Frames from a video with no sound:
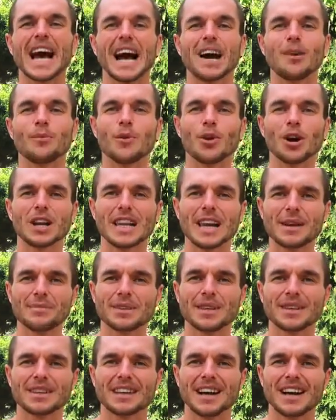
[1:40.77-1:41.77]
And what
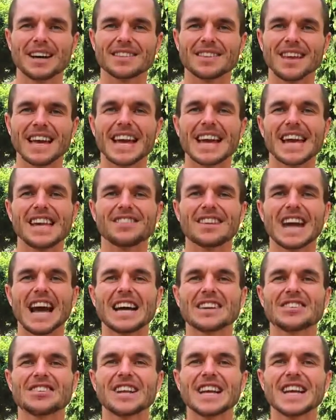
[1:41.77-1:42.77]
leptin does is
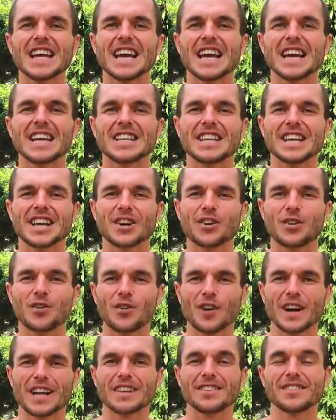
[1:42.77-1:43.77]
actually
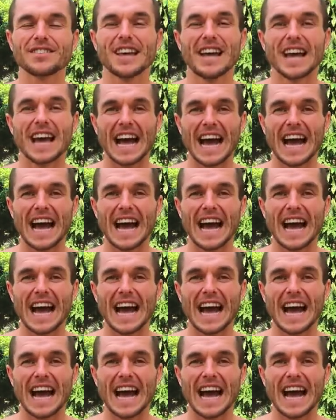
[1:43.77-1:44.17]
decrease